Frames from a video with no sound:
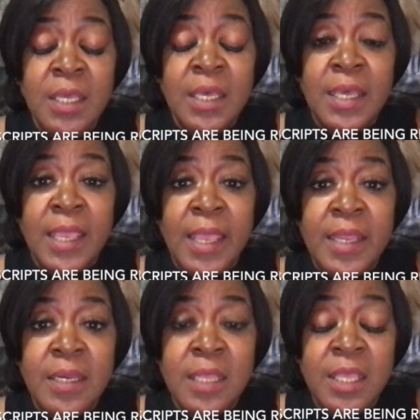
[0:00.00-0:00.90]
Again,
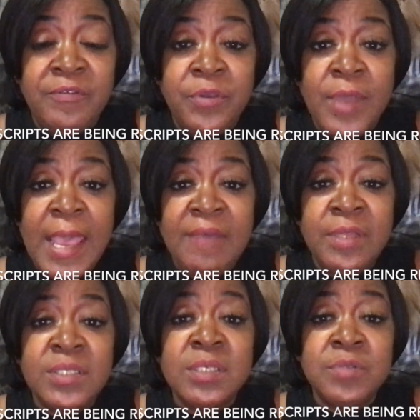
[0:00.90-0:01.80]
if you
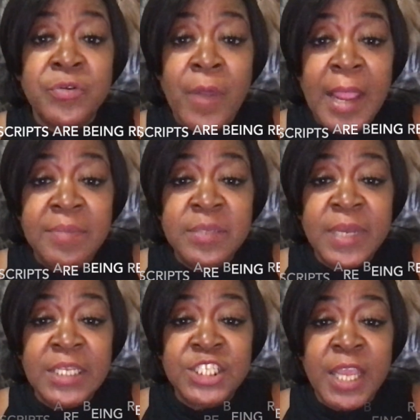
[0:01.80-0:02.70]
haven't subscribed to
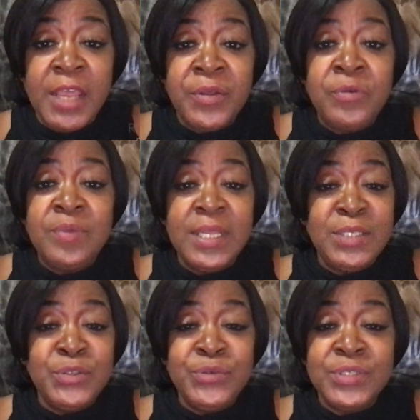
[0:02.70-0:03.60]
my channel, please
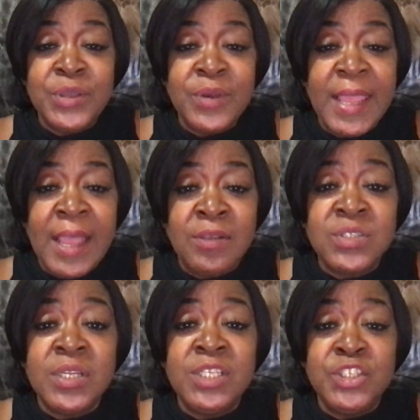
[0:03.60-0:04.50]
do so now
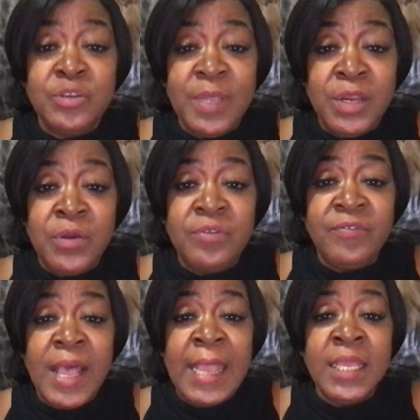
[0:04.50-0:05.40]
so that you'll be
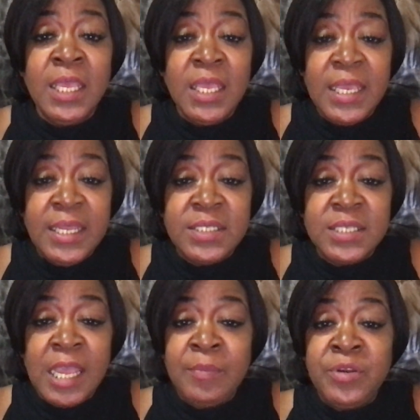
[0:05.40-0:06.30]
notified each
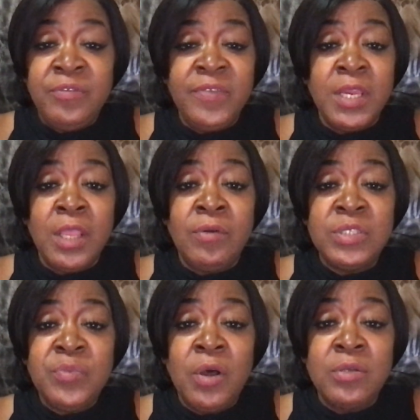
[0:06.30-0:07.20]
time a new video is
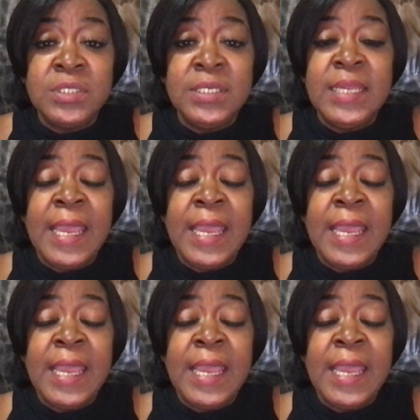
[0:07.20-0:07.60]
posted.